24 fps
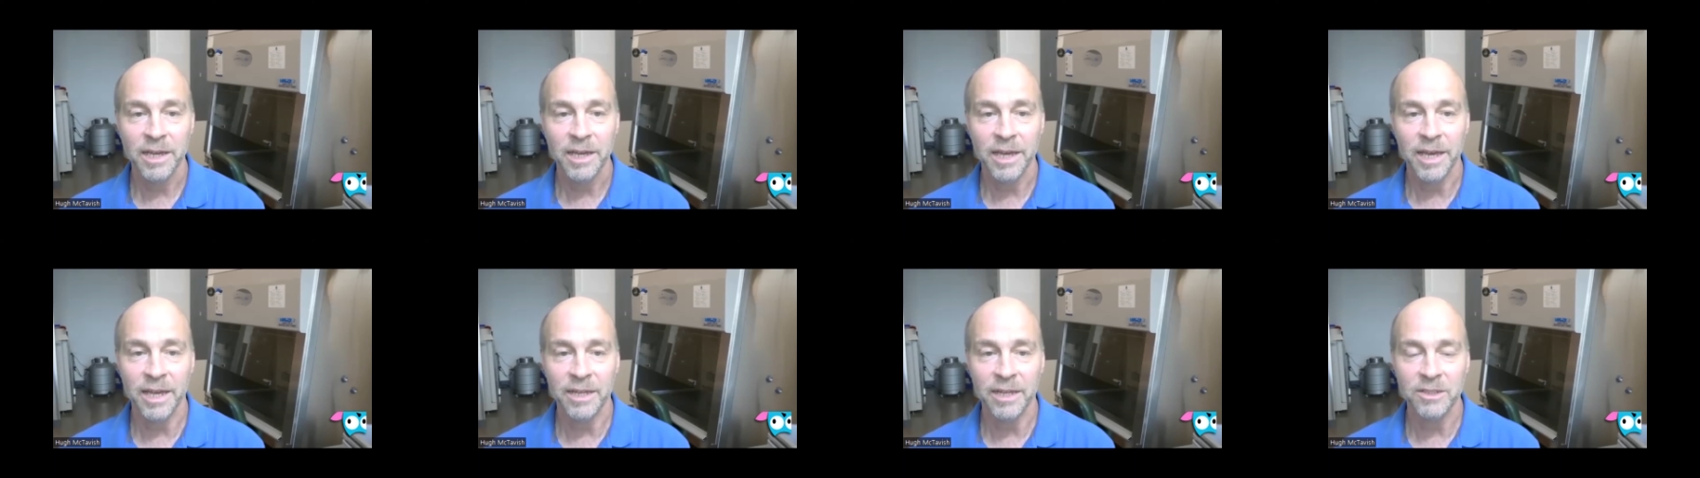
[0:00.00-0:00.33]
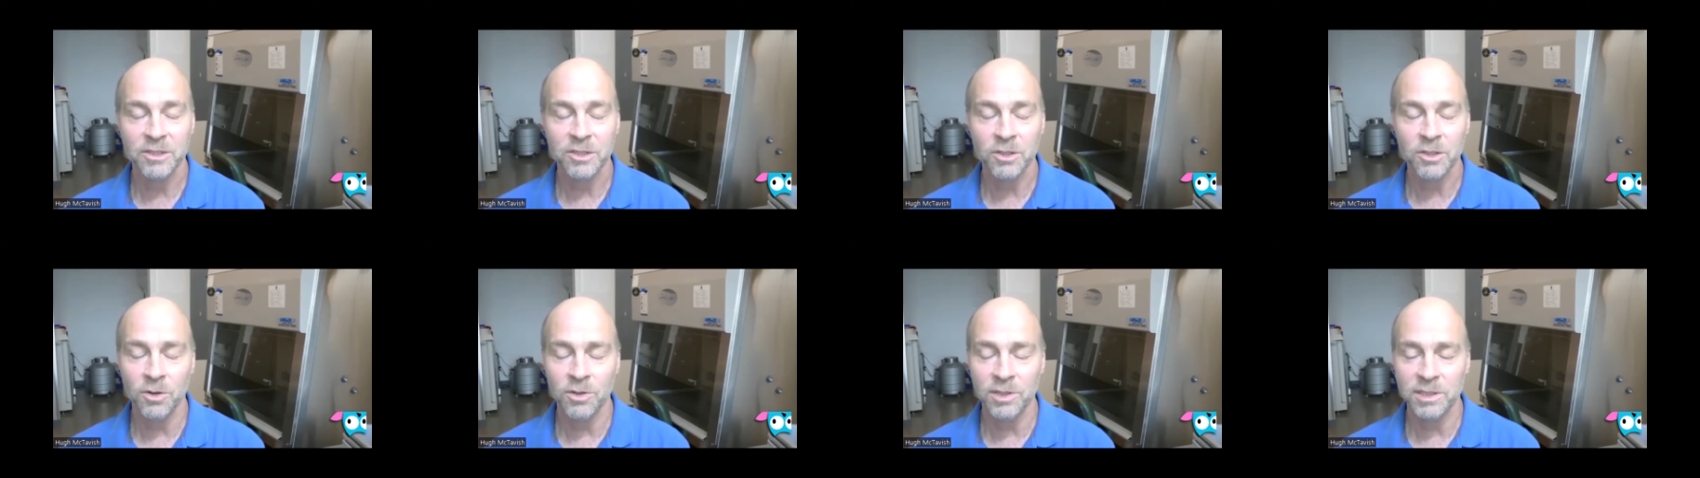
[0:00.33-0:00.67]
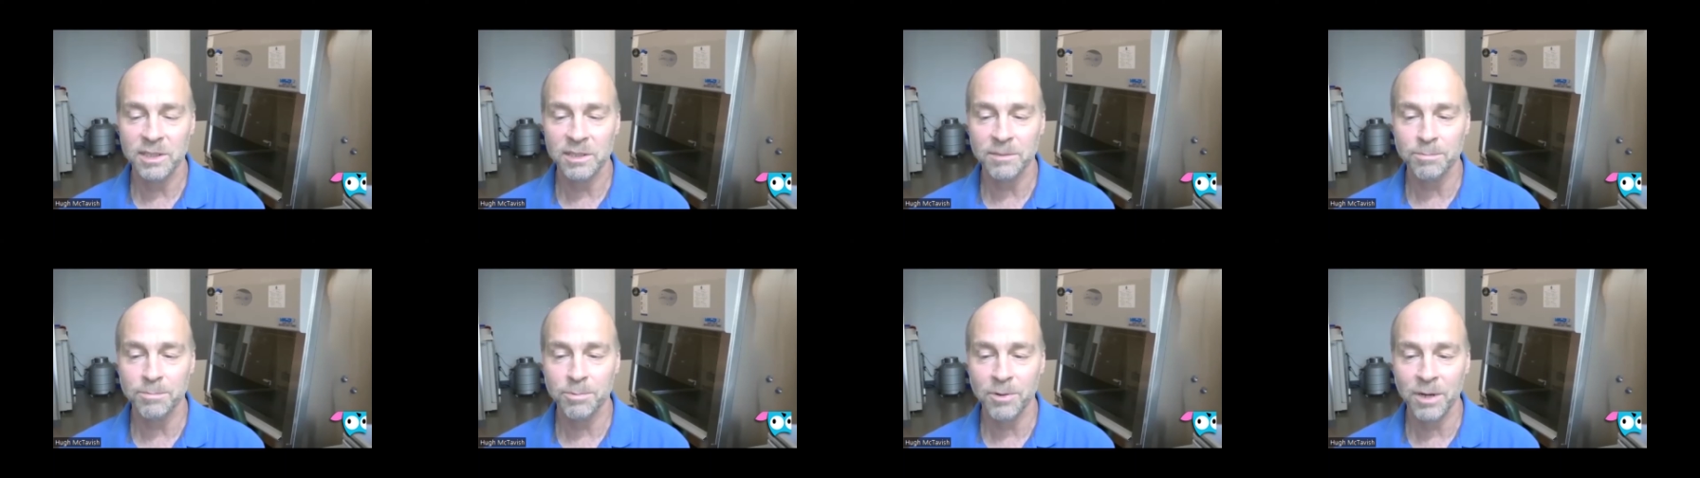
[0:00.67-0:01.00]
And so
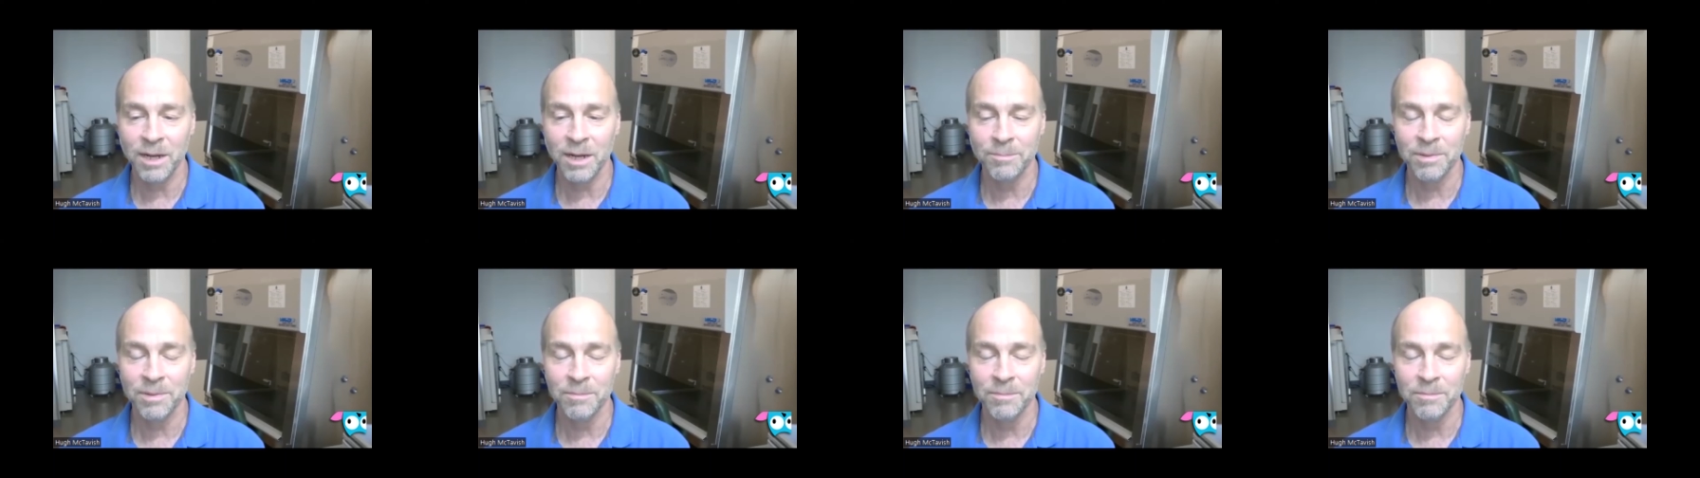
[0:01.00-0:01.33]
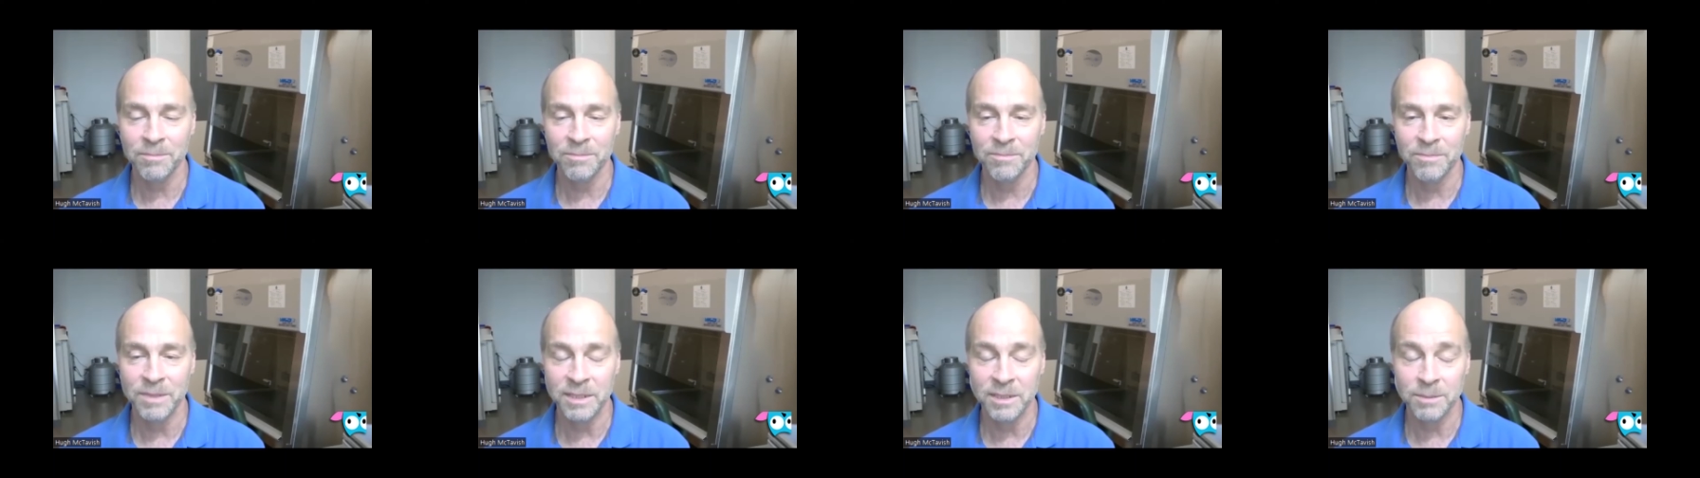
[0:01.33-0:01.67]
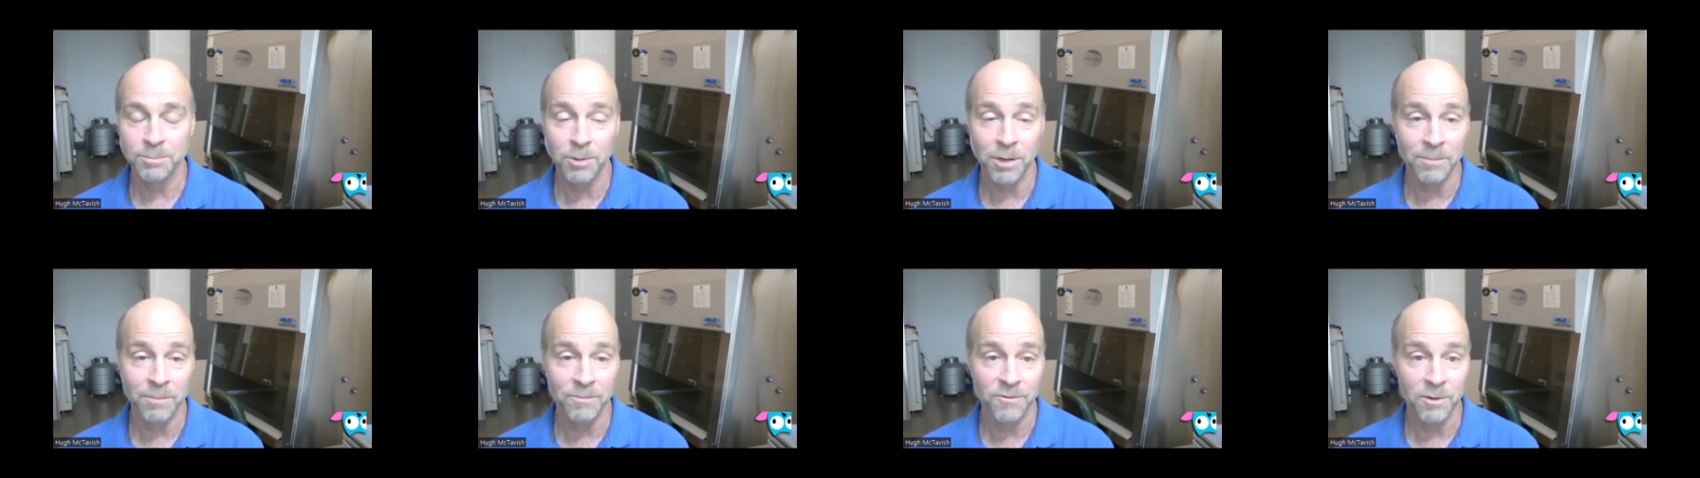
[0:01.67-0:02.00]
it's a problem. It's a
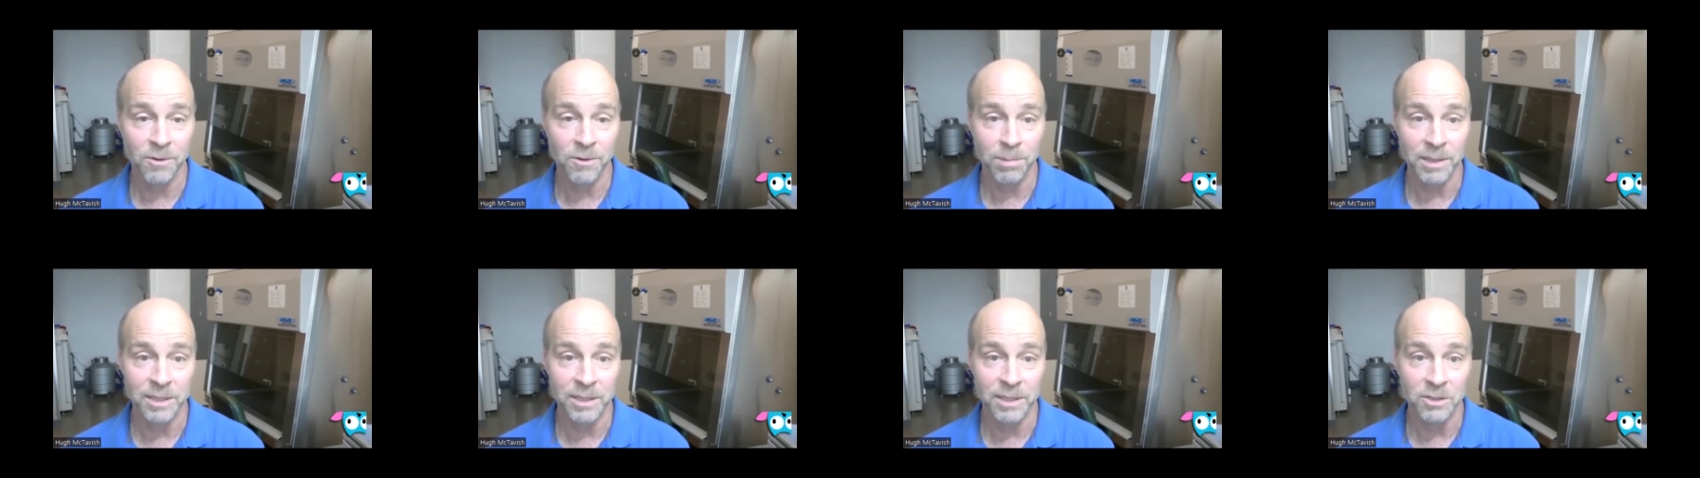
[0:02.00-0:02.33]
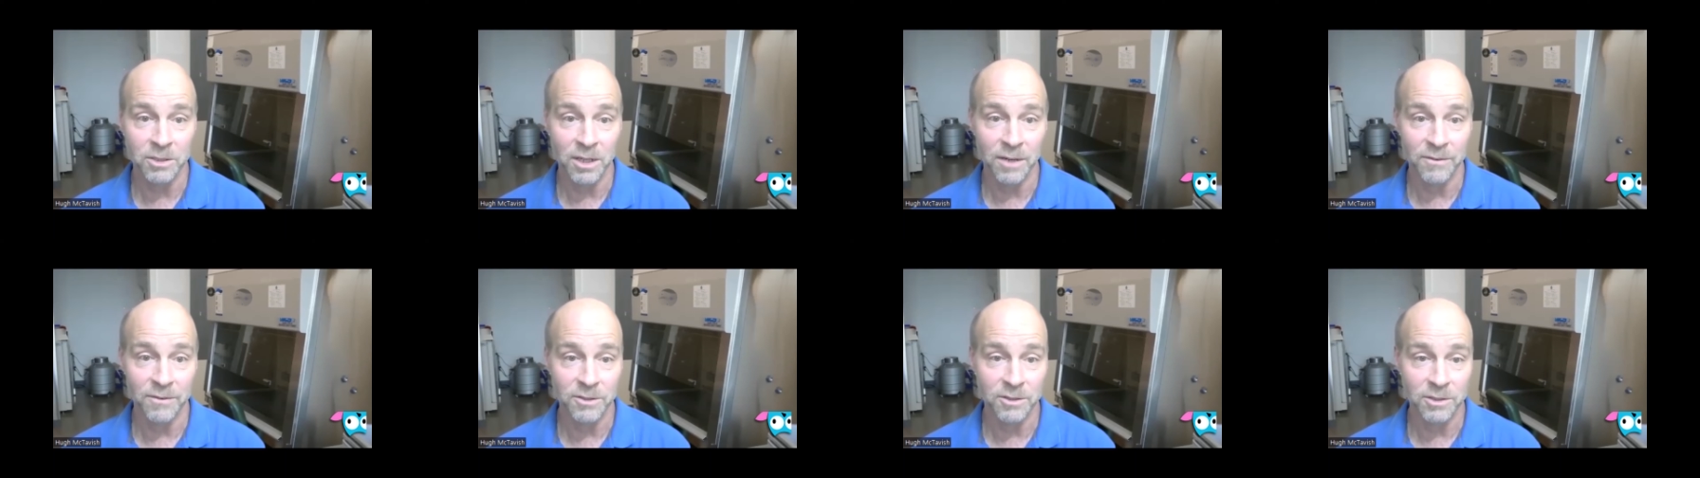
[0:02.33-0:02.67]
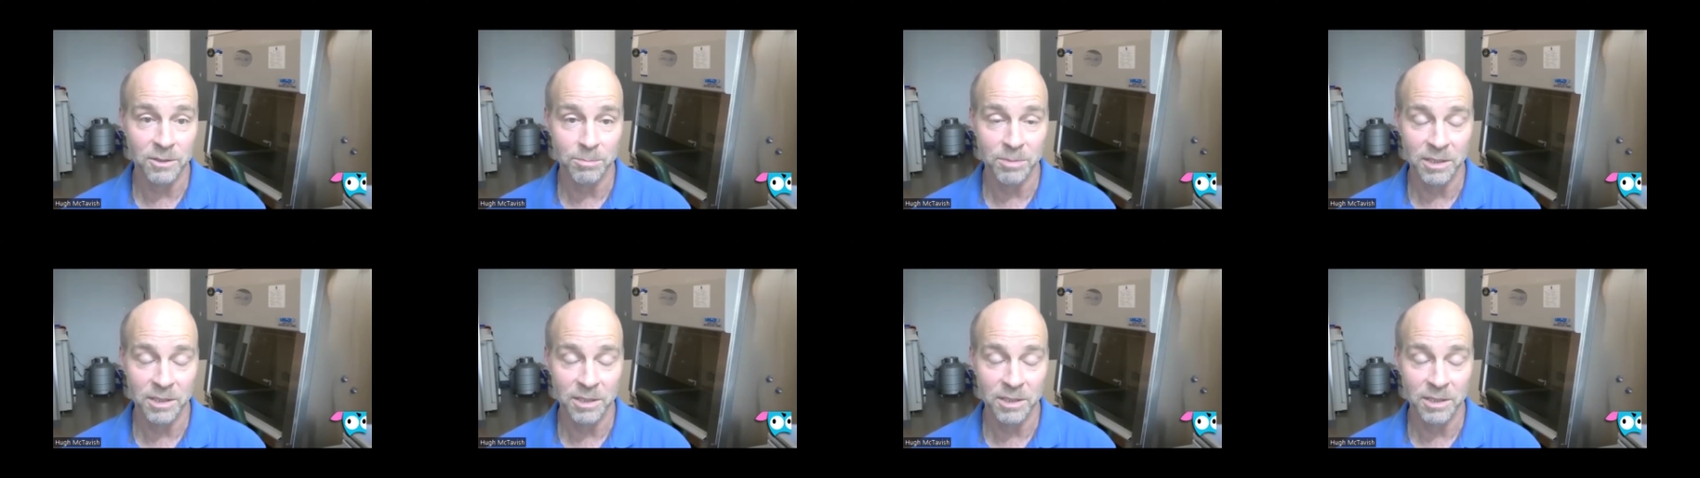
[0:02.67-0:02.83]
problem for police officers